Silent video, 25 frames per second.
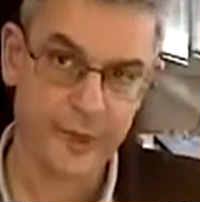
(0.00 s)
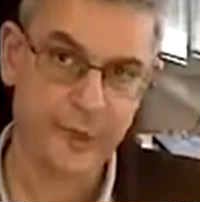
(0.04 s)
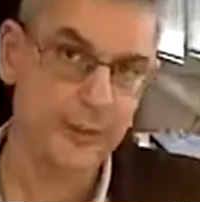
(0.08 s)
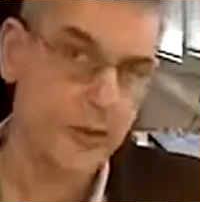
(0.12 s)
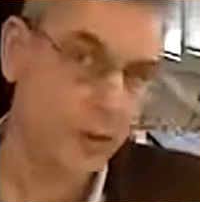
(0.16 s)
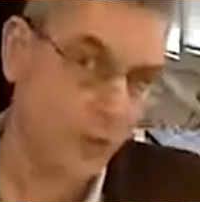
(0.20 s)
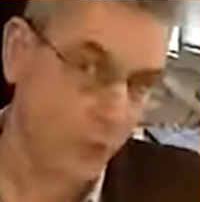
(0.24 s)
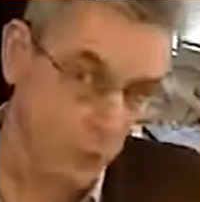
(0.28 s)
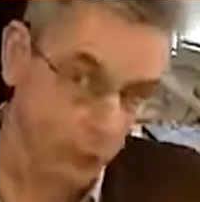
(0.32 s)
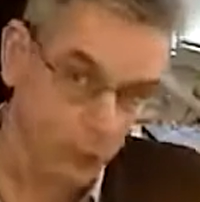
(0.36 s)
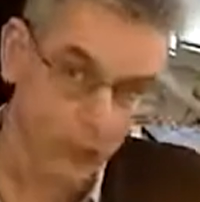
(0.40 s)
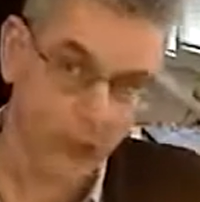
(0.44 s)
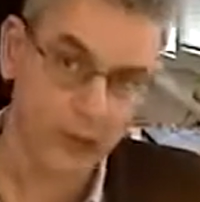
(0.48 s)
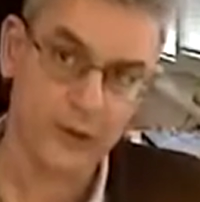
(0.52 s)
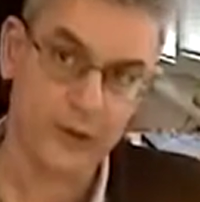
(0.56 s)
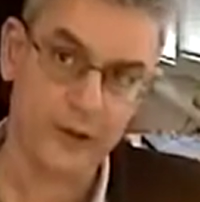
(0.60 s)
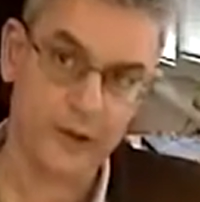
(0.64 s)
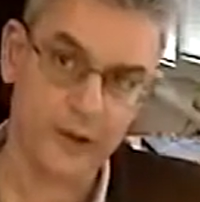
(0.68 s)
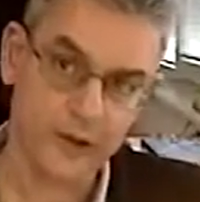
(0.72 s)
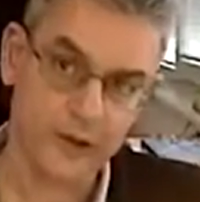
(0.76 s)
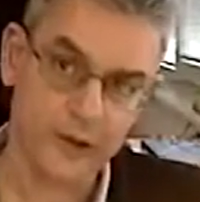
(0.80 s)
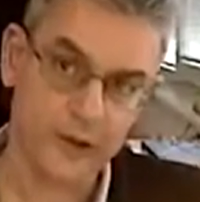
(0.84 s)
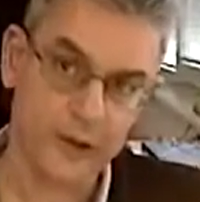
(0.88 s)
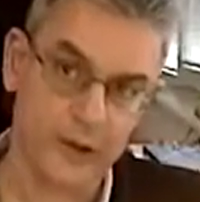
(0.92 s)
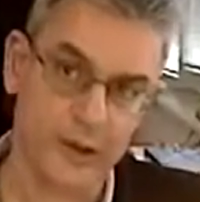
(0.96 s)
We are
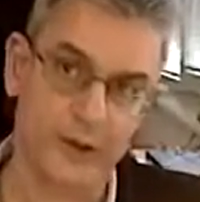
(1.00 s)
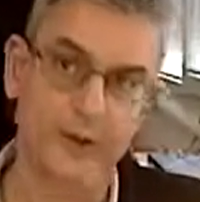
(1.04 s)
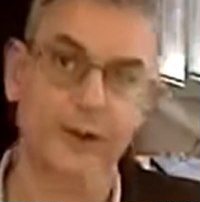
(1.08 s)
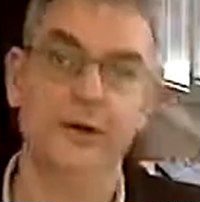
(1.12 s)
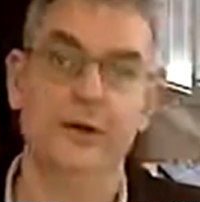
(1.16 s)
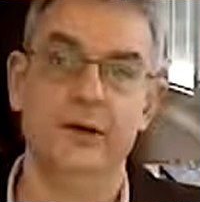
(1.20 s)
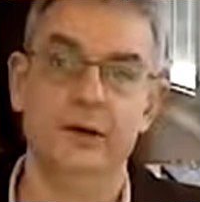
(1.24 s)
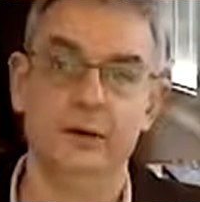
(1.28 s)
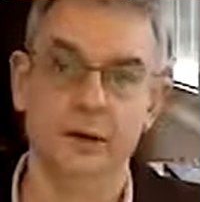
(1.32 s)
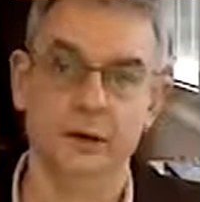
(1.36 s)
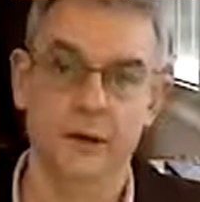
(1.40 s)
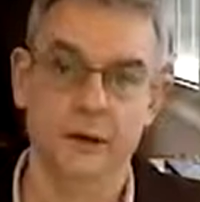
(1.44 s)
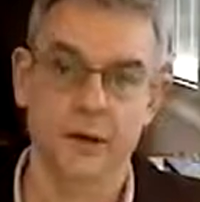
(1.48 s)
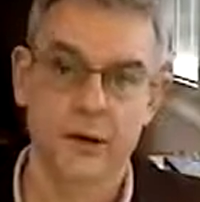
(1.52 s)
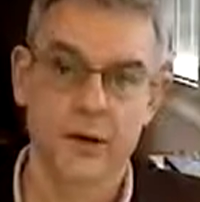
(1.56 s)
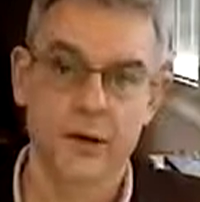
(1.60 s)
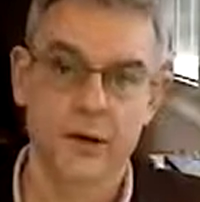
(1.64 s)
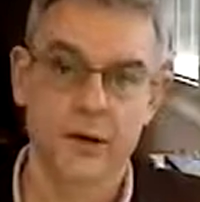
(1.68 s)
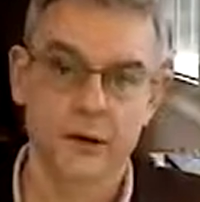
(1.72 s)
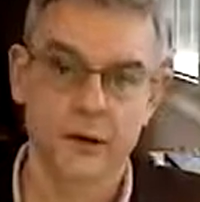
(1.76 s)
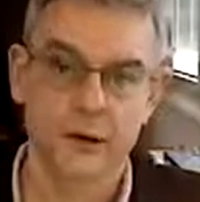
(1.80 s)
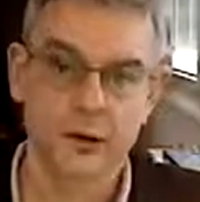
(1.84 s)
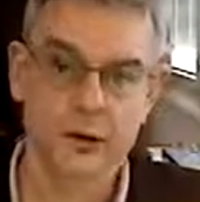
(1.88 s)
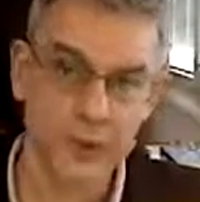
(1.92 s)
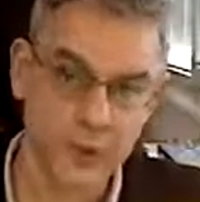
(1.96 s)
all here
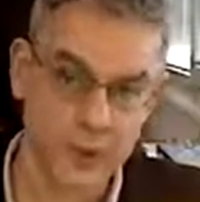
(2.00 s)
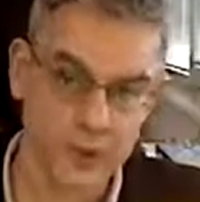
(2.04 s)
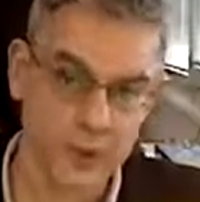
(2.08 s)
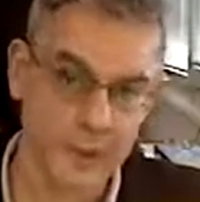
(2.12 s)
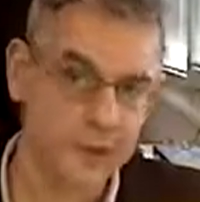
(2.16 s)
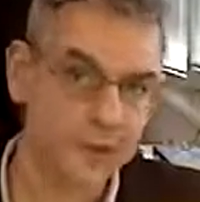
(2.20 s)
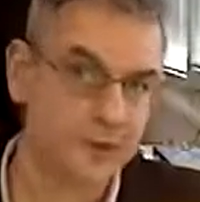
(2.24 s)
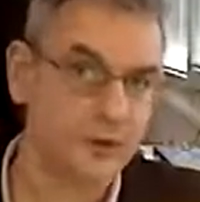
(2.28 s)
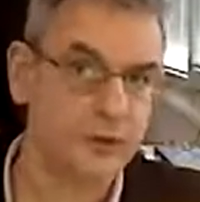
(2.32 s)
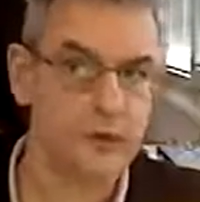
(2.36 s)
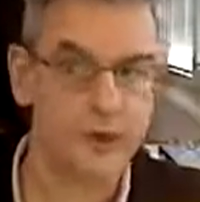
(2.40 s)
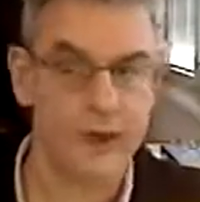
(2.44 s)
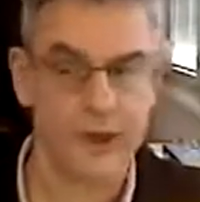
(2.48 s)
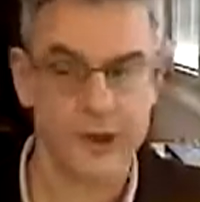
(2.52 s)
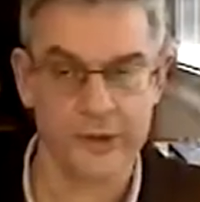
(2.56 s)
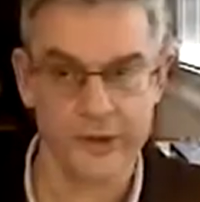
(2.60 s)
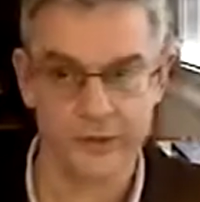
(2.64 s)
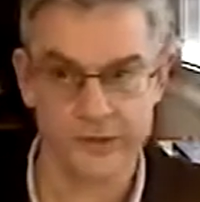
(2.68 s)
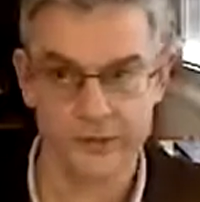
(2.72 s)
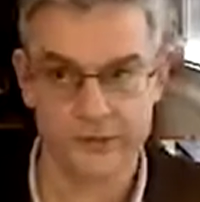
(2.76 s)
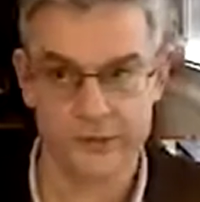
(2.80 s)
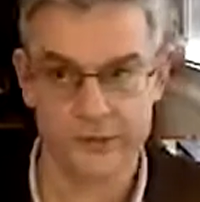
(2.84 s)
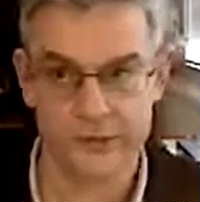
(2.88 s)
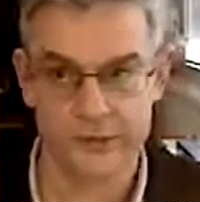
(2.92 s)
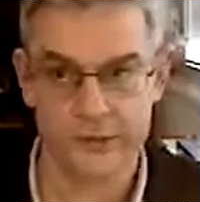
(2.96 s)
to learn
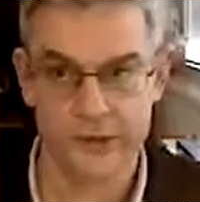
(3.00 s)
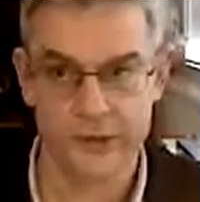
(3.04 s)
together.